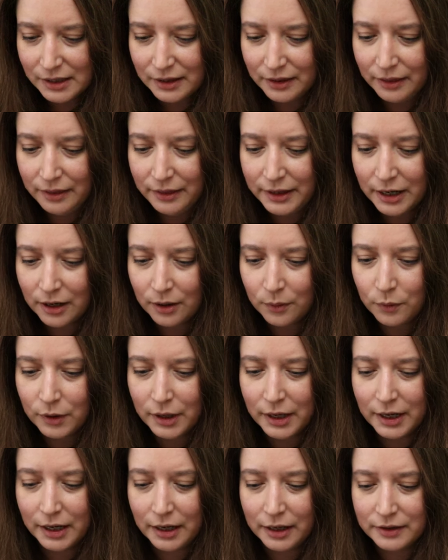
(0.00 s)
There
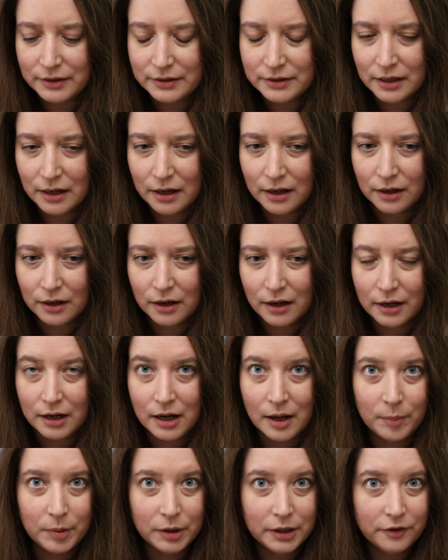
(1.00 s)
was a
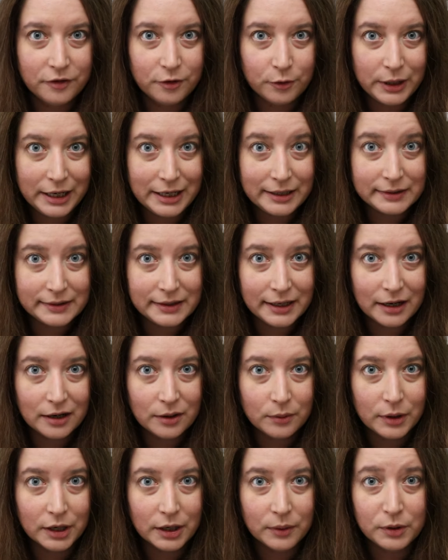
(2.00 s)
couple of weeks
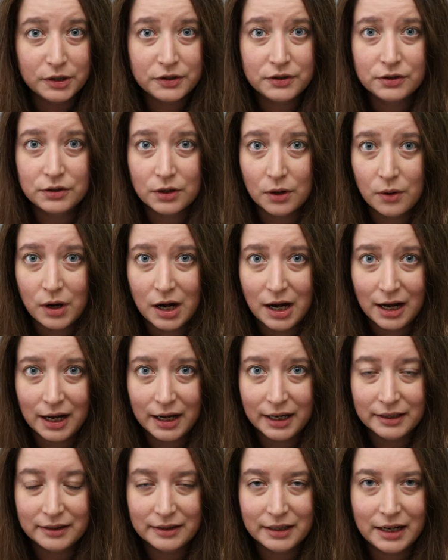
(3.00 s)
there where it was so
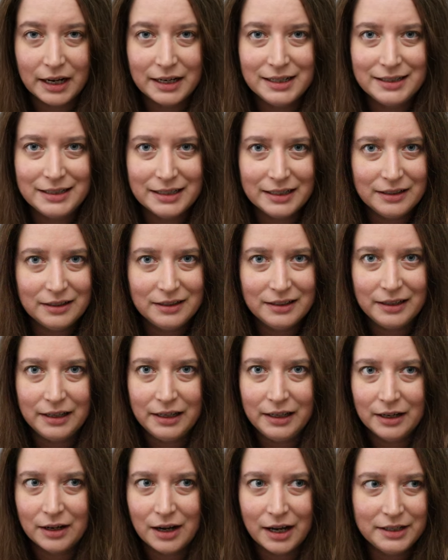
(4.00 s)
hot that I didn't
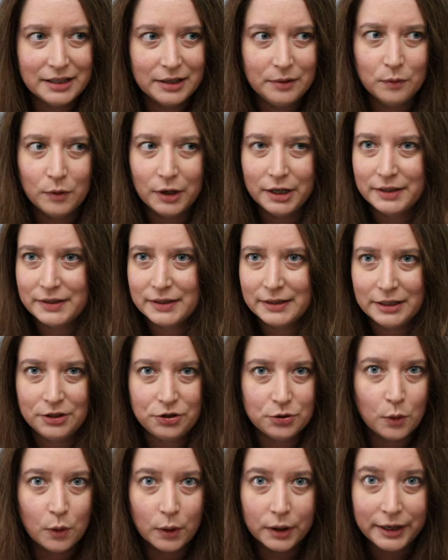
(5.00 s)
want to
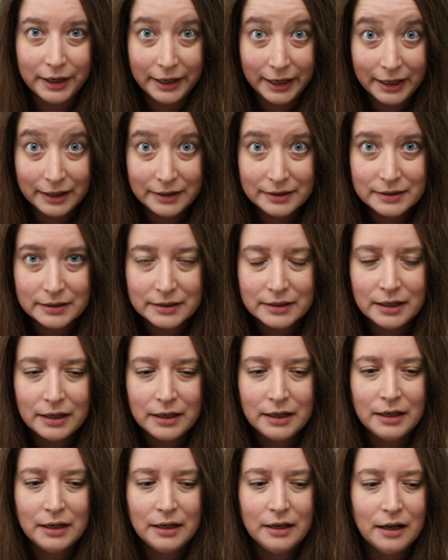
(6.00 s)
stitch or knit.
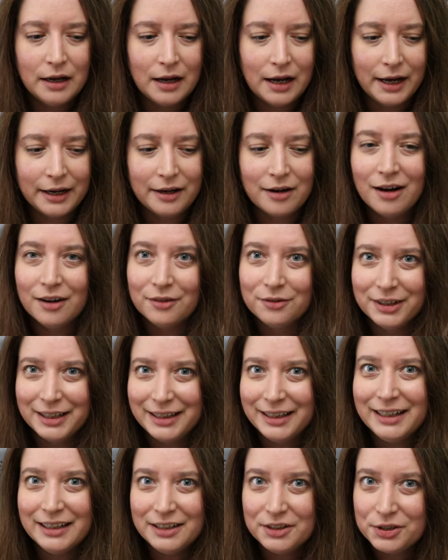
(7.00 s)
I got
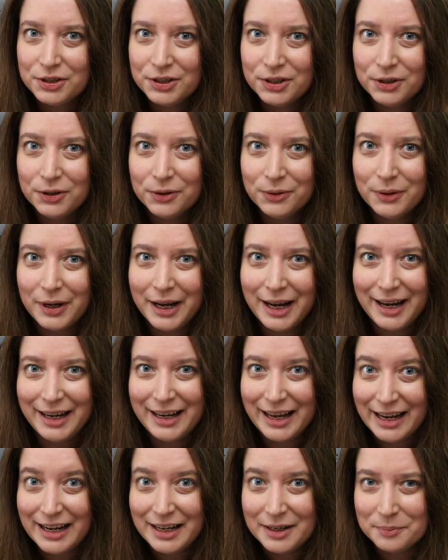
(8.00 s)
really into a
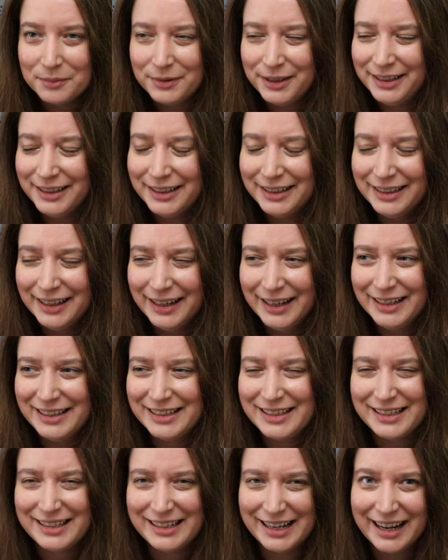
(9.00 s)
game
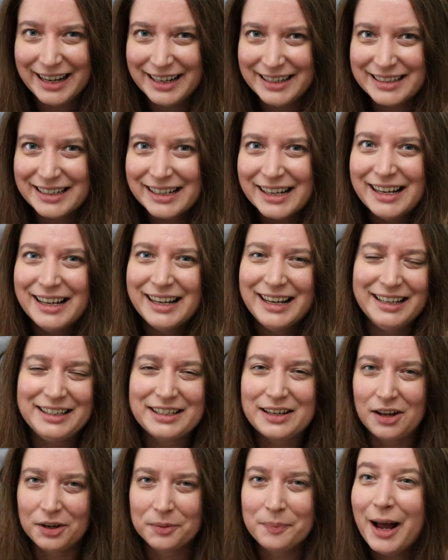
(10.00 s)
instead.
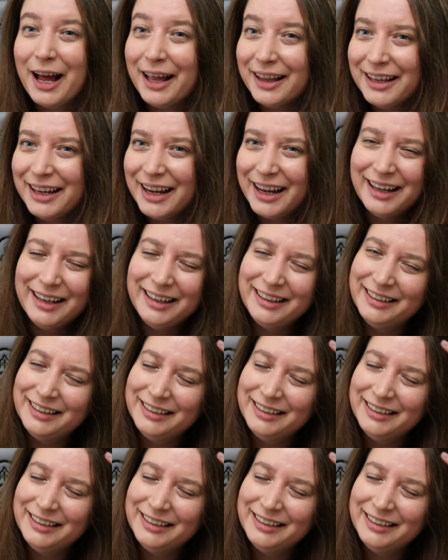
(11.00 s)
It's called Palia.